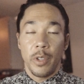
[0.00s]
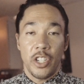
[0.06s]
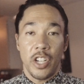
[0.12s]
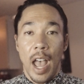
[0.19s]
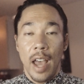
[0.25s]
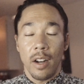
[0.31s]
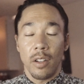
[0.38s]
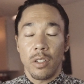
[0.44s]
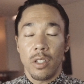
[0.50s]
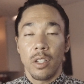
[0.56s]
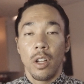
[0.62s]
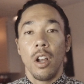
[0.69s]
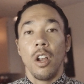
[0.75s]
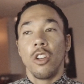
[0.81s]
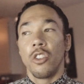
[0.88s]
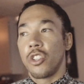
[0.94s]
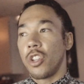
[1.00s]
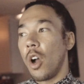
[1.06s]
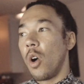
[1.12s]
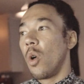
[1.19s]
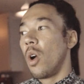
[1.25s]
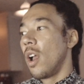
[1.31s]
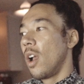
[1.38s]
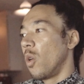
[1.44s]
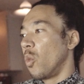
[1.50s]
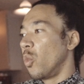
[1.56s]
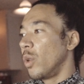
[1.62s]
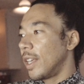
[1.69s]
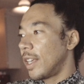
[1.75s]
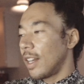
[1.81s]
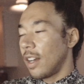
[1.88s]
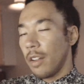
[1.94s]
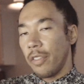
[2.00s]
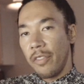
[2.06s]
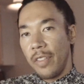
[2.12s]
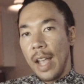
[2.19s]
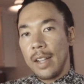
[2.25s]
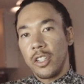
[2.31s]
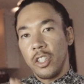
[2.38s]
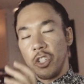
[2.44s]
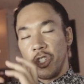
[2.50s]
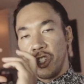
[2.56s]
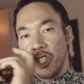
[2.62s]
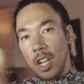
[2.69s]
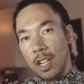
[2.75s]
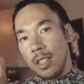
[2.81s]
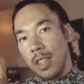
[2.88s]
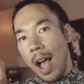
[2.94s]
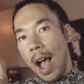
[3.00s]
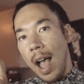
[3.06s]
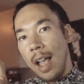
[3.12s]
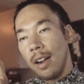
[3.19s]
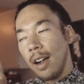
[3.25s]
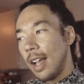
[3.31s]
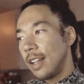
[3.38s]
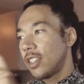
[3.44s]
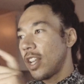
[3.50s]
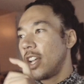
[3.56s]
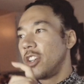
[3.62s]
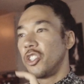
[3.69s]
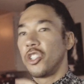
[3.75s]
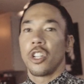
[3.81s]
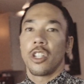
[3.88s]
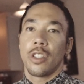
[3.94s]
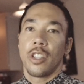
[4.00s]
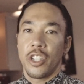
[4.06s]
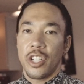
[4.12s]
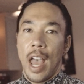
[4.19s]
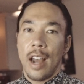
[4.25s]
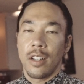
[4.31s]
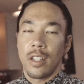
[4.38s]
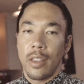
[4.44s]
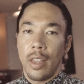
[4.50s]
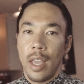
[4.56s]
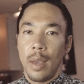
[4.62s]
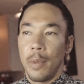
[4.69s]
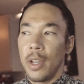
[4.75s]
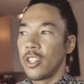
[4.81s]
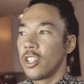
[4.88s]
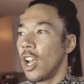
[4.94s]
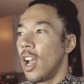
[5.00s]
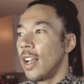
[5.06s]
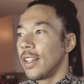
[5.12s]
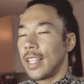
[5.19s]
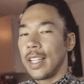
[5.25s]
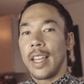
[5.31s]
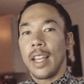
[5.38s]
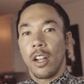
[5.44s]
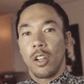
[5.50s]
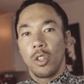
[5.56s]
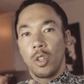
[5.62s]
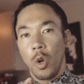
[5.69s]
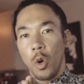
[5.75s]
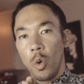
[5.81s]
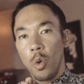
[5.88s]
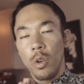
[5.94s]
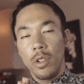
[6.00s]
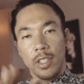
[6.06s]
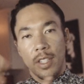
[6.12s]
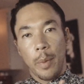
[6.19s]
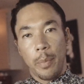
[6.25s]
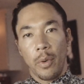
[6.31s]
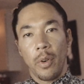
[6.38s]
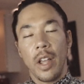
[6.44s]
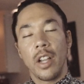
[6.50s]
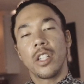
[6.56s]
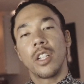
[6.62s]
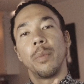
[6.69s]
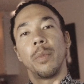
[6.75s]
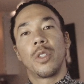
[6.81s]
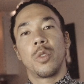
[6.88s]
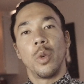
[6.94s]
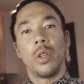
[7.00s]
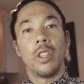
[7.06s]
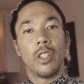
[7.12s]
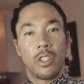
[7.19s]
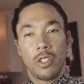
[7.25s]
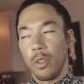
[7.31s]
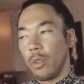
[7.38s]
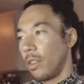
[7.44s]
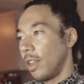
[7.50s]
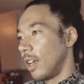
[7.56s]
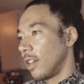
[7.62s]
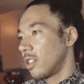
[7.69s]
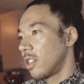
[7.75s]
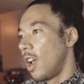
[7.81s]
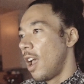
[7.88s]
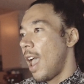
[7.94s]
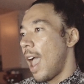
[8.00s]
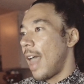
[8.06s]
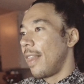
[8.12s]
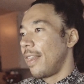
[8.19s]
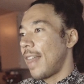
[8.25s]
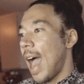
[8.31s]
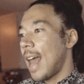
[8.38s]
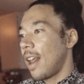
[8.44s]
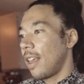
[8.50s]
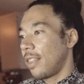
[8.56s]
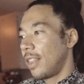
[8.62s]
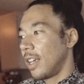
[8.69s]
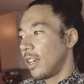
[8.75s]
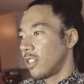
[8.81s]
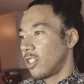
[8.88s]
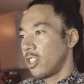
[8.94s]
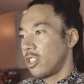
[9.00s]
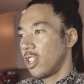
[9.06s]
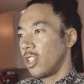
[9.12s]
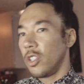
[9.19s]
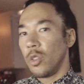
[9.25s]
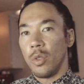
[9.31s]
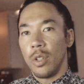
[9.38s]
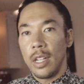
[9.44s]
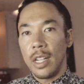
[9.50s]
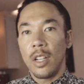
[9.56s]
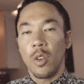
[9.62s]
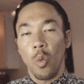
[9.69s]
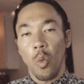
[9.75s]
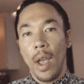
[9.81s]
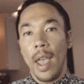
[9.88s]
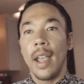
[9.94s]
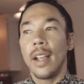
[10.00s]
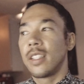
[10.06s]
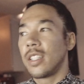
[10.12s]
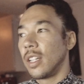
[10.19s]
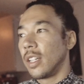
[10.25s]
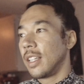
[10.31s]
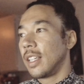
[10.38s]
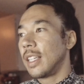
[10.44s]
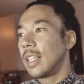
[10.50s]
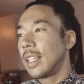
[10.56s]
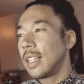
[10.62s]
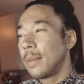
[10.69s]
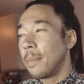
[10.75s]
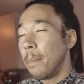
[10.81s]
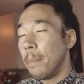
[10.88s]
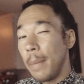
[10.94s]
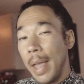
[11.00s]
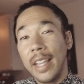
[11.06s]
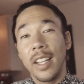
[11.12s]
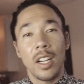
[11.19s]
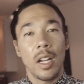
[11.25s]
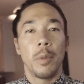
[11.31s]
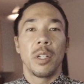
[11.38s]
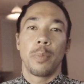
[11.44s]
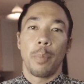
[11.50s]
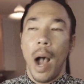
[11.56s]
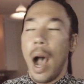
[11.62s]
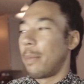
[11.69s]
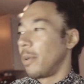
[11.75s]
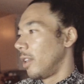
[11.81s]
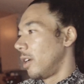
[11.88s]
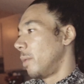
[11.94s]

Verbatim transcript: from the shadows. So we can affect just the highlights and just the shadows of the image to get a cool separation in between these two things. And that I think is just a unique way to make your image pop a